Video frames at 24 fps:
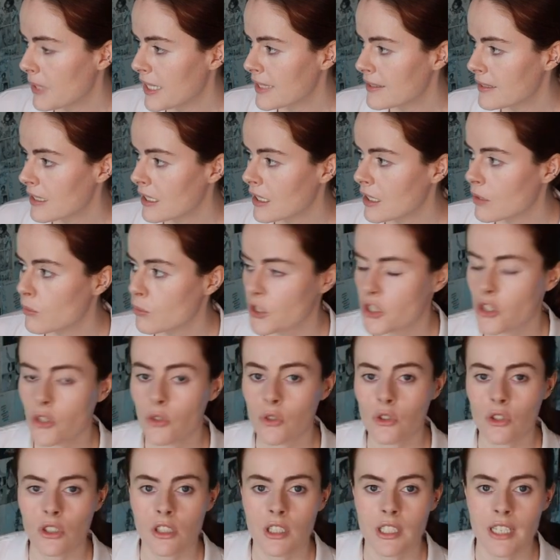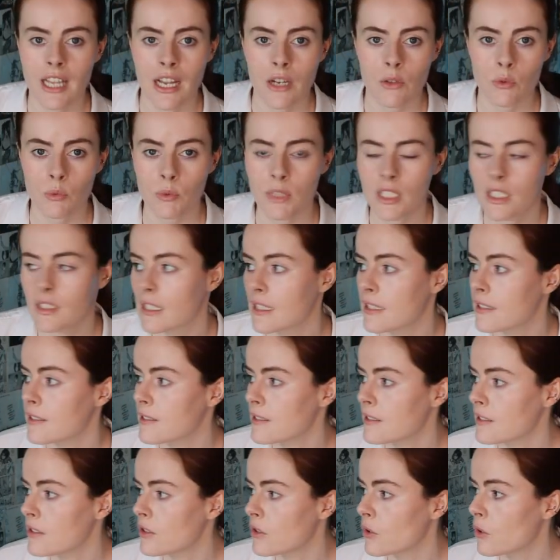basically what you start out with
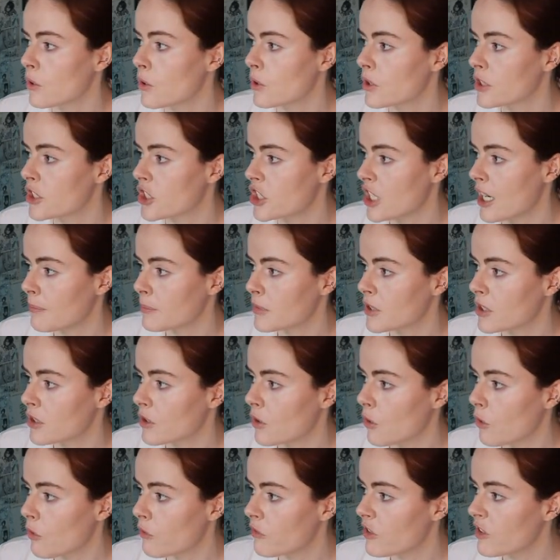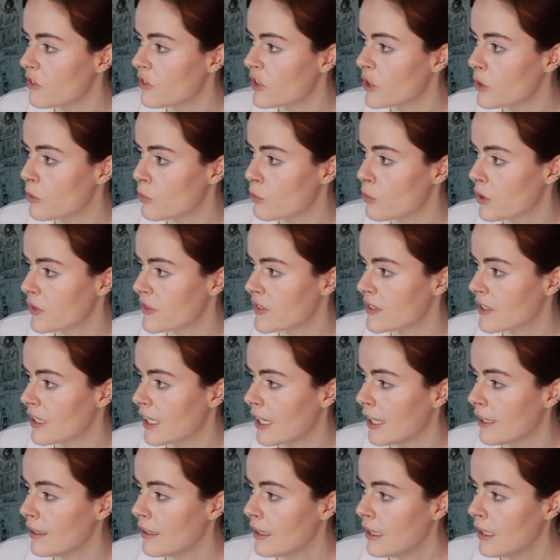is your chapter overview once
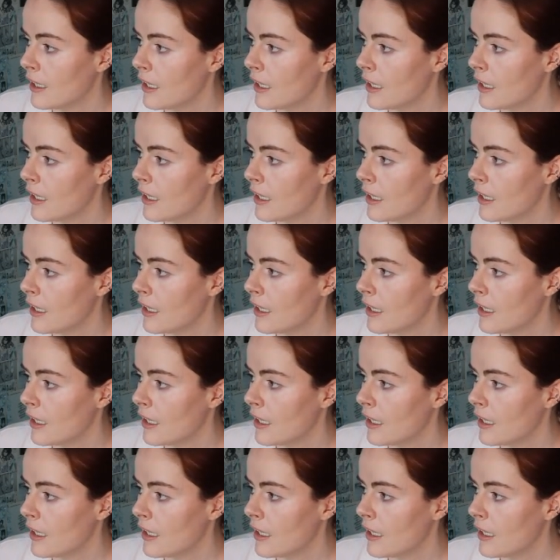again.